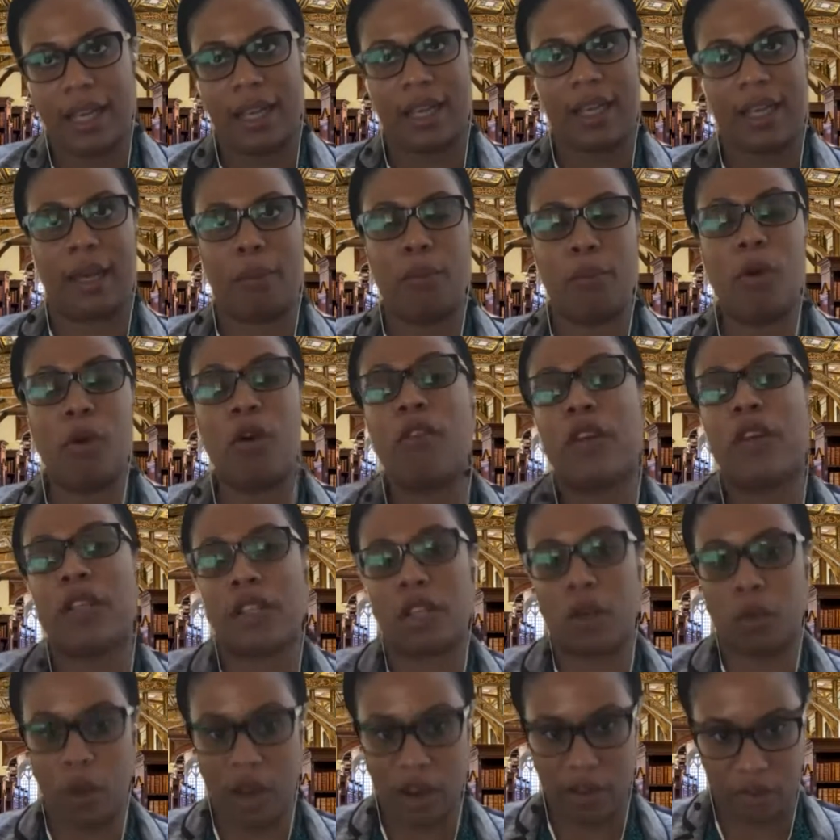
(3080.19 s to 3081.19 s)
can move us
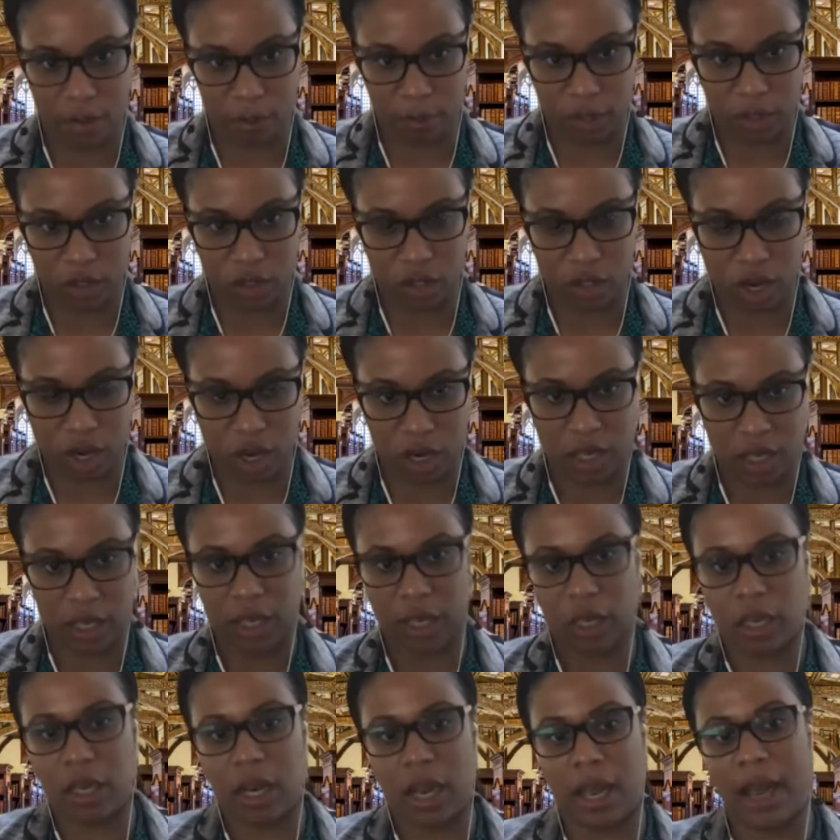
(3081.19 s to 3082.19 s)
away from the
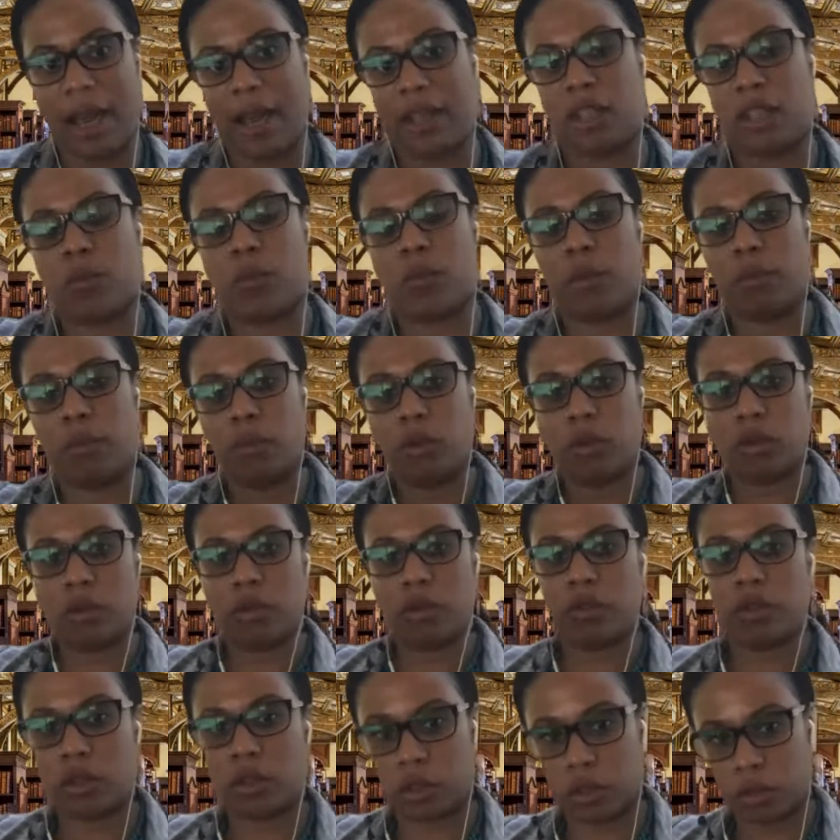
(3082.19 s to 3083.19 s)
jargon as we
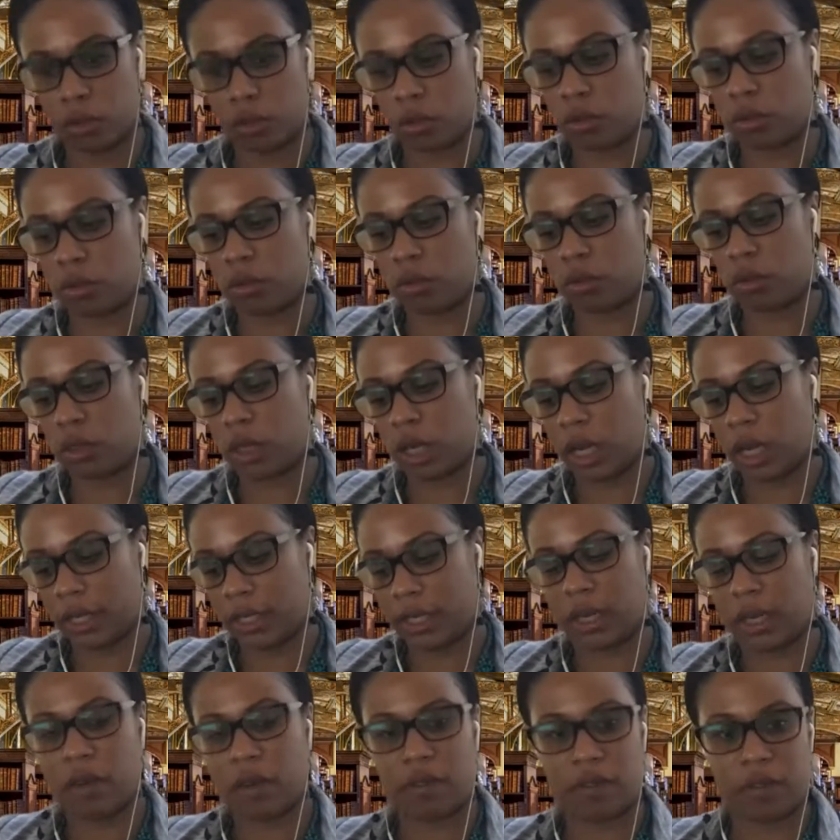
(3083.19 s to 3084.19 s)
move to
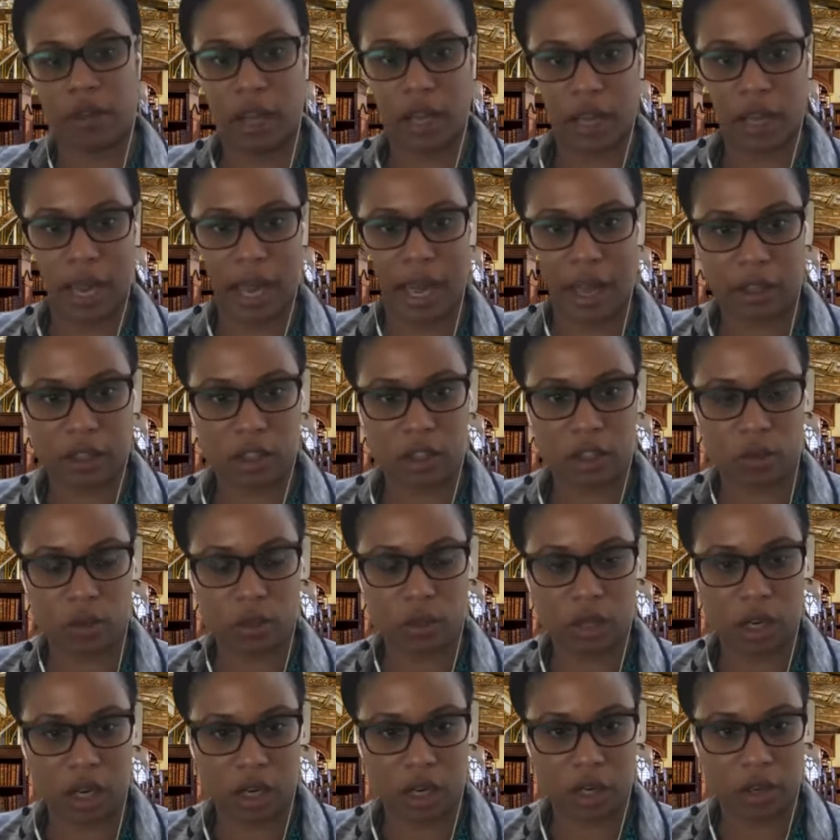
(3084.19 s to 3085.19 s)
identifying actual
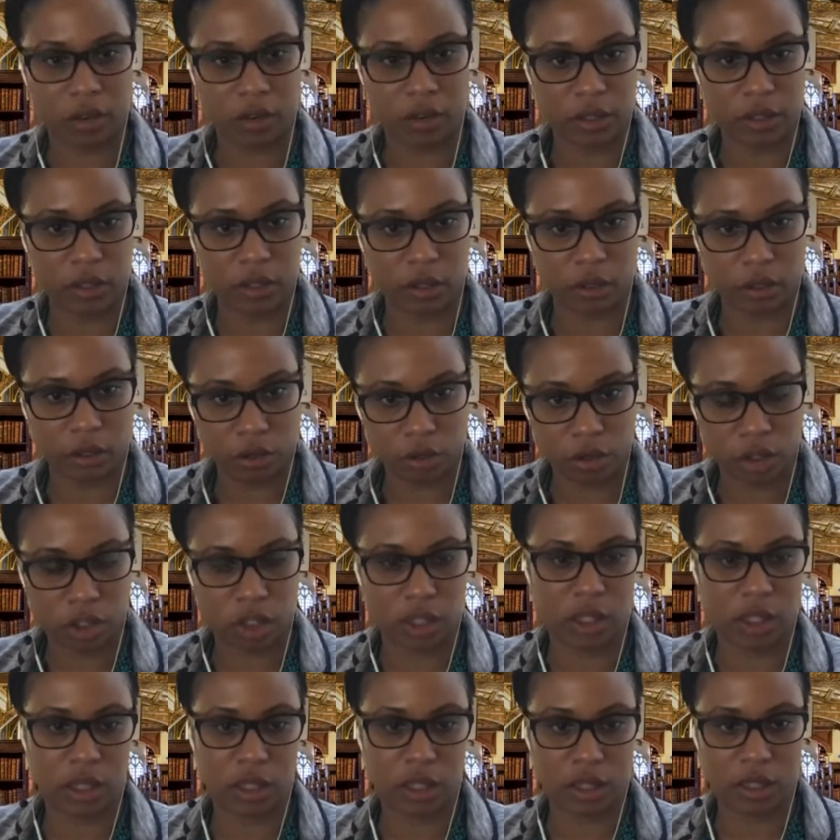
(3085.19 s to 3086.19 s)
concrete
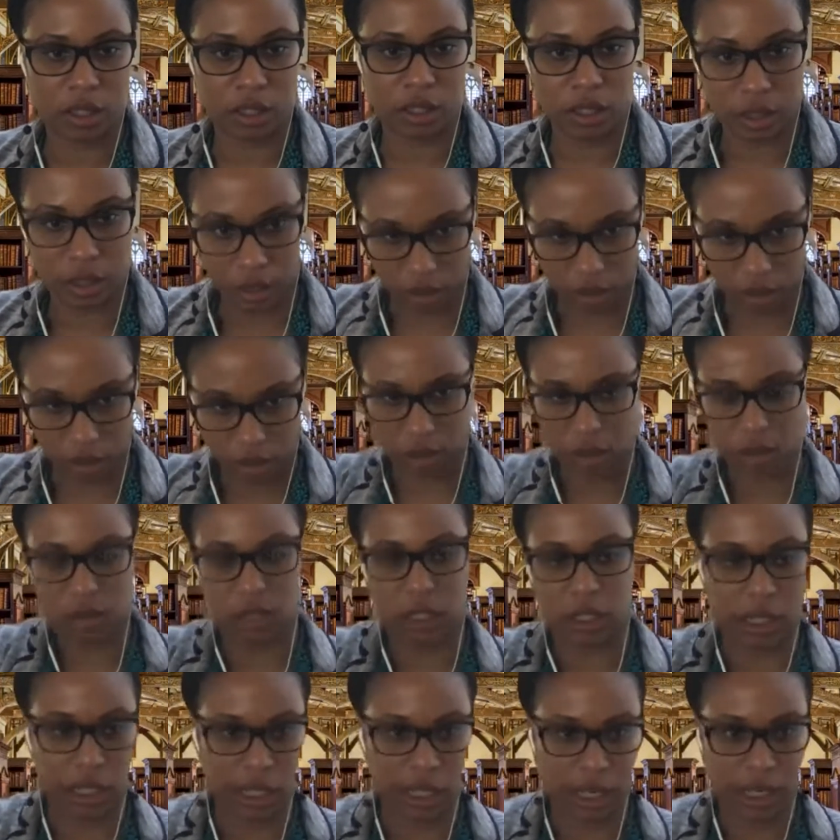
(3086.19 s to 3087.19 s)
solutions,
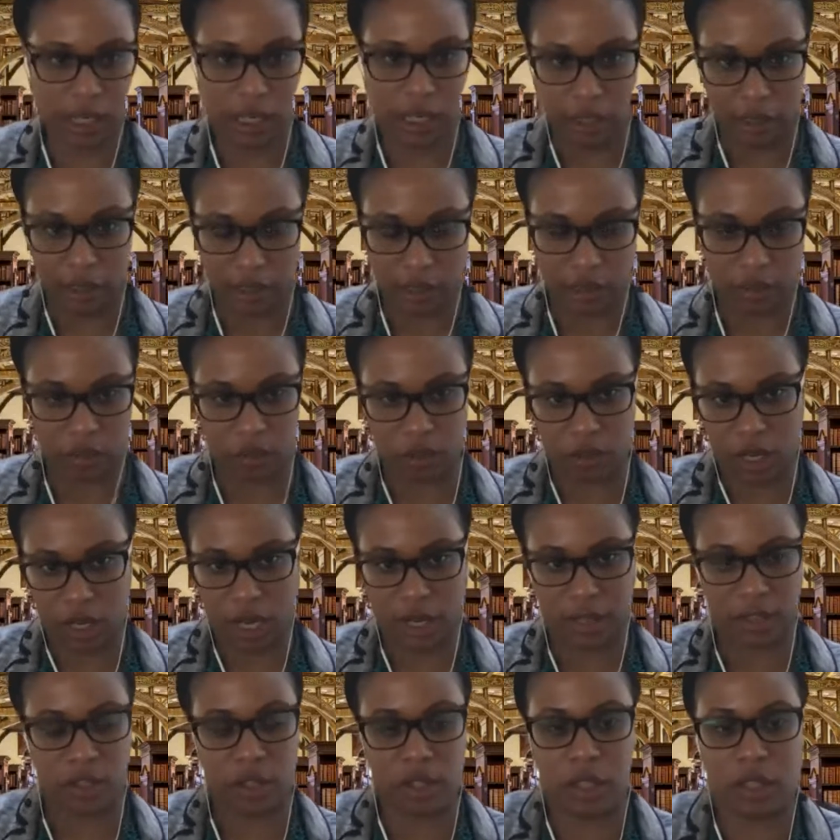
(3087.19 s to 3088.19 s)
litigating legal
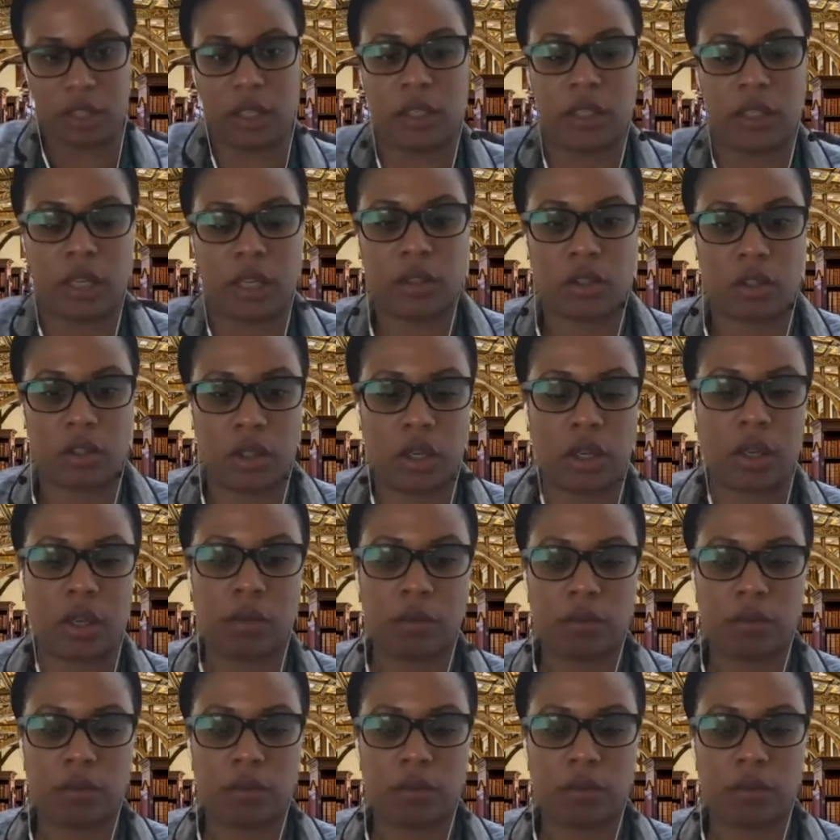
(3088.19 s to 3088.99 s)
strategies, et cetera.